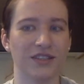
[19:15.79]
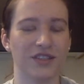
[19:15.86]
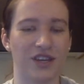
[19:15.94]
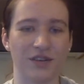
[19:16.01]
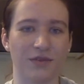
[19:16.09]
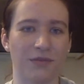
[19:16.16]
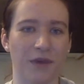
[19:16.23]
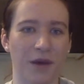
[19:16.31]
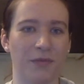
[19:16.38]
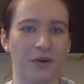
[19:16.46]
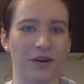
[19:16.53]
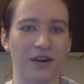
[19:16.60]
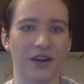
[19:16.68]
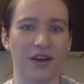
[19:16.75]
Just
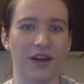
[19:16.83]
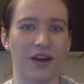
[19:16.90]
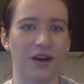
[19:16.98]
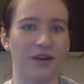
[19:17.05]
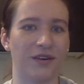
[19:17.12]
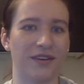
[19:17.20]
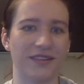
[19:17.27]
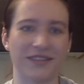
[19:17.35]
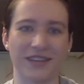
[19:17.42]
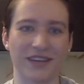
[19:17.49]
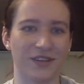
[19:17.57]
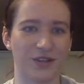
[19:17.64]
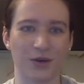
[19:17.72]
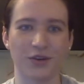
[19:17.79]
remember,
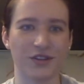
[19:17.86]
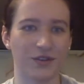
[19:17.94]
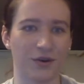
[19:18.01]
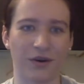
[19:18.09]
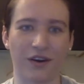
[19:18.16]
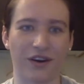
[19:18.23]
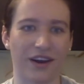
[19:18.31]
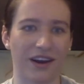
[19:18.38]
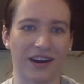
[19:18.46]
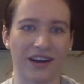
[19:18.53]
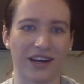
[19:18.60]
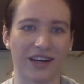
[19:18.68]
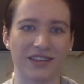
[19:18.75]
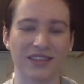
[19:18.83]
it's your story
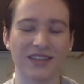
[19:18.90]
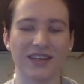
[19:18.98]
here.